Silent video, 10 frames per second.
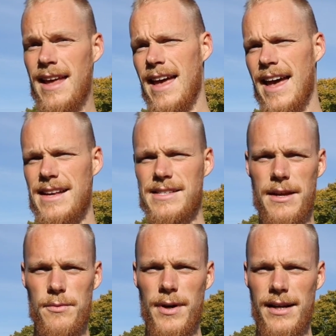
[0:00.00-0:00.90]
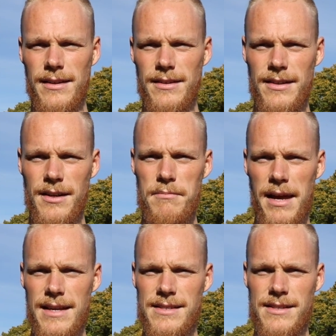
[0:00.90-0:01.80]
as a regular
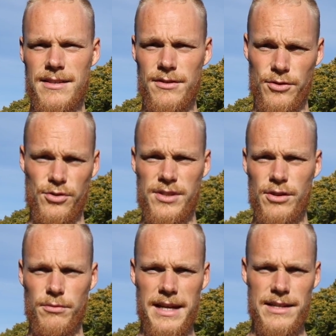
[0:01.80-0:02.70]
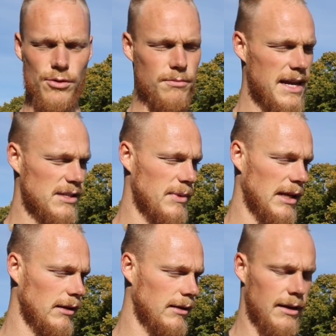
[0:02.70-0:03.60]
mace, also steel mace or mace bell,